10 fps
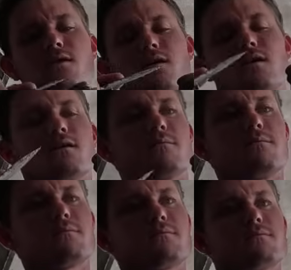
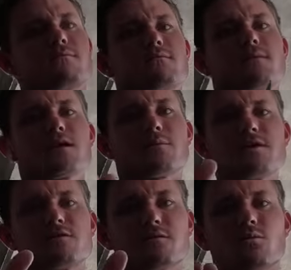like a
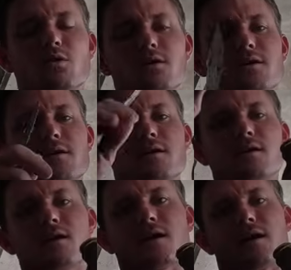piece of wood
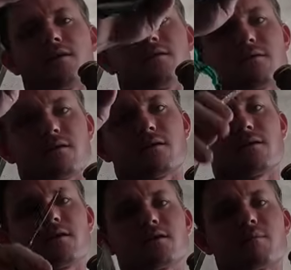as a
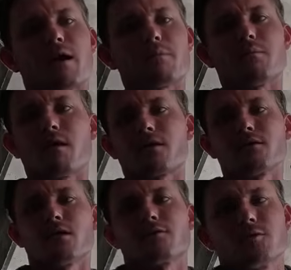thing to pop the
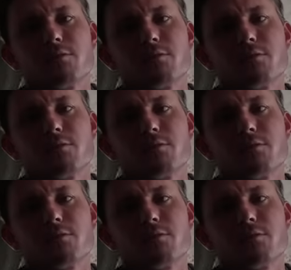bottle off.